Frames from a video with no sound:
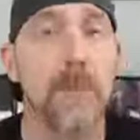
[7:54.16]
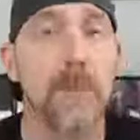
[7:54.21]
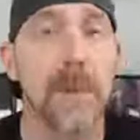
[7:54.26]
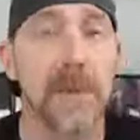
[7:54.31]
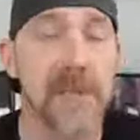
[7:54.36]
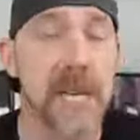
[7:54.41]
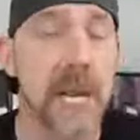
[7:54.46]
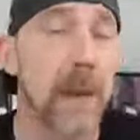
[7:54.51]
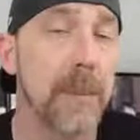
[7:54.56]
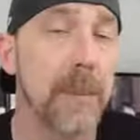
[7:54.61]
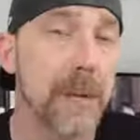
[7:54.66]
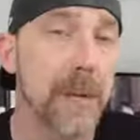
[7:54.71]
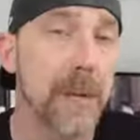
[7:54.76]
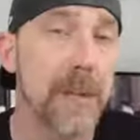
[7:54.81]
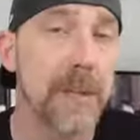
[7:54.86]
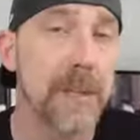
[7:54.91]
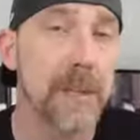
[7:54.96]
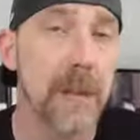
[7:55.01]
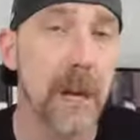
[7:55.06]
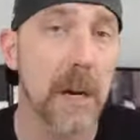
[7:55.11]
but Sam
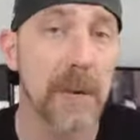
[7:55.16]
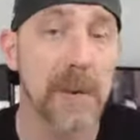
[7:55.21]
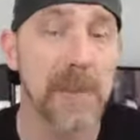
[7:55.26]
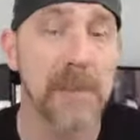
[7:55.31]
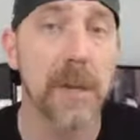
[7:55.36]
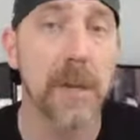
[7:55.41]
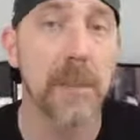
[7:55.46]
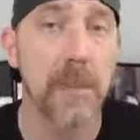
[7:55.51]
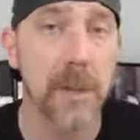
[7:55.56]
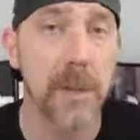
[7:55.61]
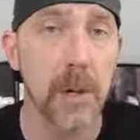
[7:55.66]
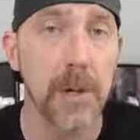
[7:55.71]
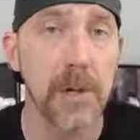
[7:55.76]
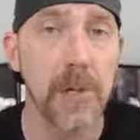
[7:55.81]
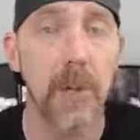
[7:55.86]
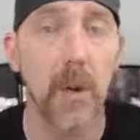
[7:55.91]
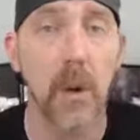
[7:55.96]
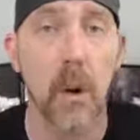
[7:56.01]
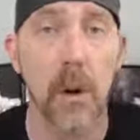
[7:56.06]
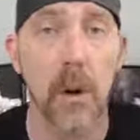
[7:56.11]
could discover some use
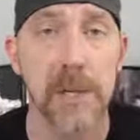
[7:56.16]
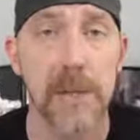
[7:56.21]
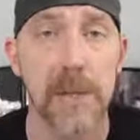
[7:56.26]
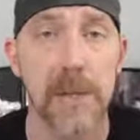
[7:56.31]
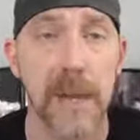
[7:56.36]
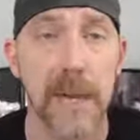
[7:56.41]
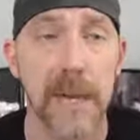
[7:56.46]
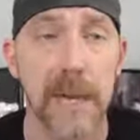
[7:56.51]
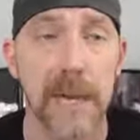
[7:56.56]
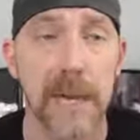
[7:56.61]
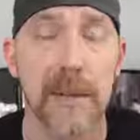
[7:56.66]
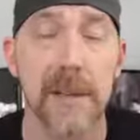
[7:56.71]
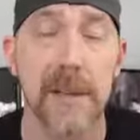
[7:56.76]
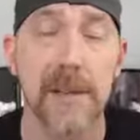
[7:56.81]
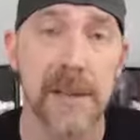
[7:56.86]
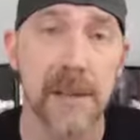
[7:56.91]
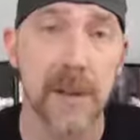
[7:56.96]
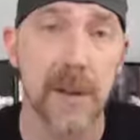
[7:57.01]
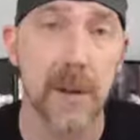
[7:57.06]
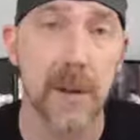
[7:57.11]
for Heartsbane in the
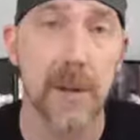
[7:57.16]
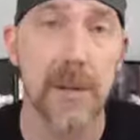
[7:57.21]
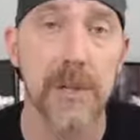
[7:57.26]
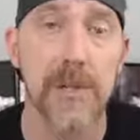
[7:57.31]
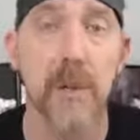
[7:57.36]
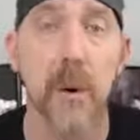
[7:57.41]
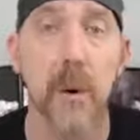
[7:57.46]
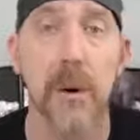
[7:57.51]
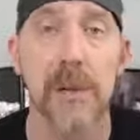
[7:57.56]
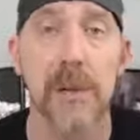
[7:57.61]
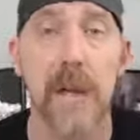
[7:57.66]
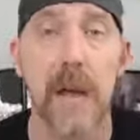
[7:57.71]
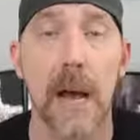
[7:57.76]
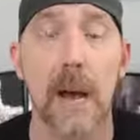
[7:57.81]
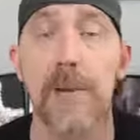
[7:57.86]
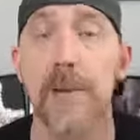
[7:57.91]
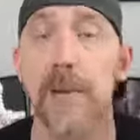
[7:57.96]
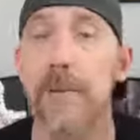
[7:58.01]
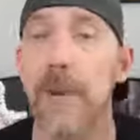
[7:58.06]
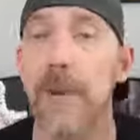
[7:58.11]
Citadel as far as
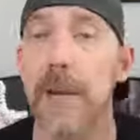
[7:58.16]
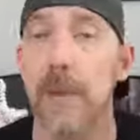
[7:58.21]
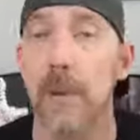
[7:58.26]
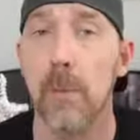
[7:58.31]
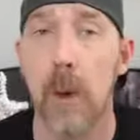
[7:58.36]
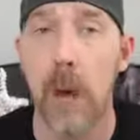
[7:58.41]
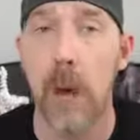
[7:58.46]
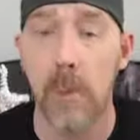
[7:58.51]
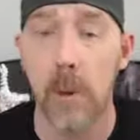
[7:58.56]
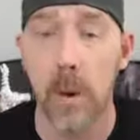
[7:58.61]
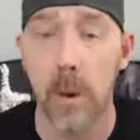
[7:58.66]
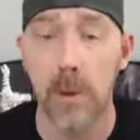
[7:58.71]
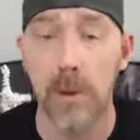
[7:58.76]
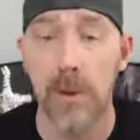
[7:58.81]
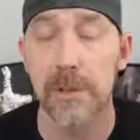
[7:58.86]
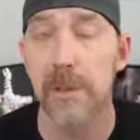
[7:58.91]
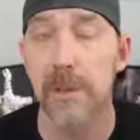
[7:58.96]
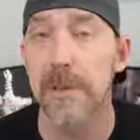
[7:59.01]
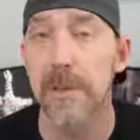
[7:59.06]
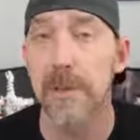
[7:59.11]
how to defeat the White
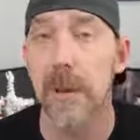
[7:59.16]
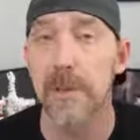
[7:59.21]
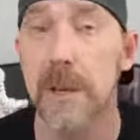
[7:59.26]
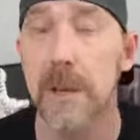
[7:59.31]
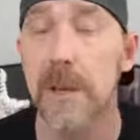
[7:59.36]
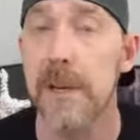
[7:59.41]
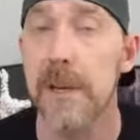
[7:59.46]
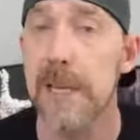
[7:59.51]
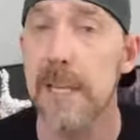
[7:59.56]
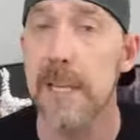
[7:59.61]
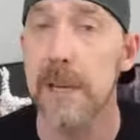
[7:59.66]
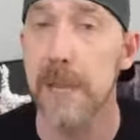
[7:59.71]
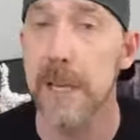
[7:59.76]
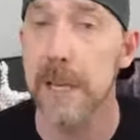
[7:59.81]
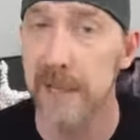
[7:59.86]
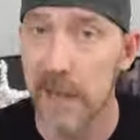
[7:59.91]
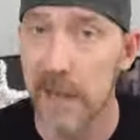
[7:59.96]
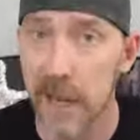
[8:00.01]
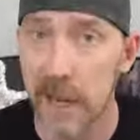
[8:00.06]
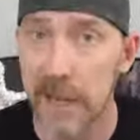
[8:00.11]
Walkers or something that needs to be
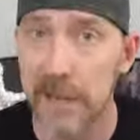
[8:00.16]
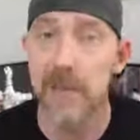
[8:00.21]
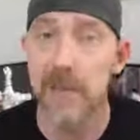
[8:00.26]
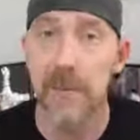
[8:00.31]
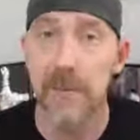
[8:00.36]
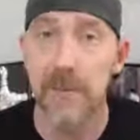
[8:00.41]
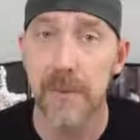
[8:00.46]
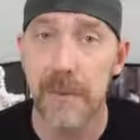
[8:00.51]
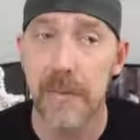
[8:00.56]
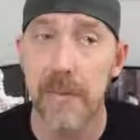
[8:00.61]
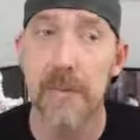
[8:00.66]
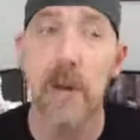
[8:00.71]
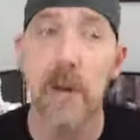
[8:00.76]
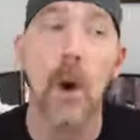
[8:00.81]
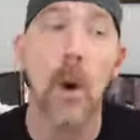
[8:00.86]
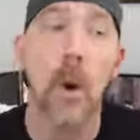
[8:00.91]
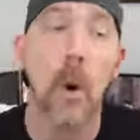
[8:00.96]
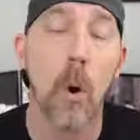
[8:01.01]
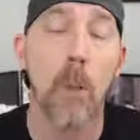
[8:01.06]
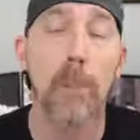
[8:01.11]
done to defeat
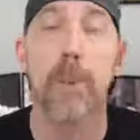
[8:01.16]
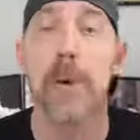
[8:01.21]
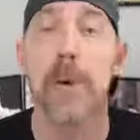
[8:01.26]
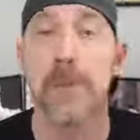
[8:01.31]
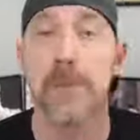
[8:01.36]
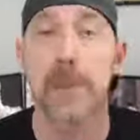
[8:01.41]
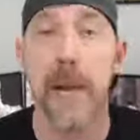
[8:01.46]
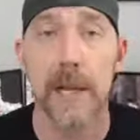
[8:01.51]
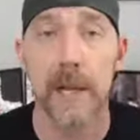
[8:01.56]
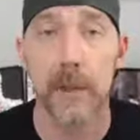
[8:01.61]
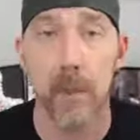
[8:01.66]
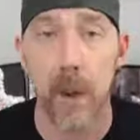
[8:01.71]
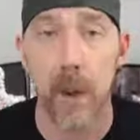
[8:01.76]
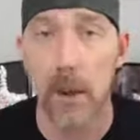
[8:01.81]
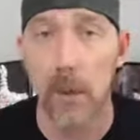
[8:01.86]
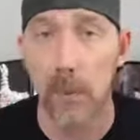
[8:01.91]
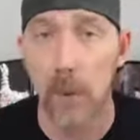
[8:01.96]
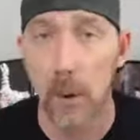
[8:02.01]
or push back the White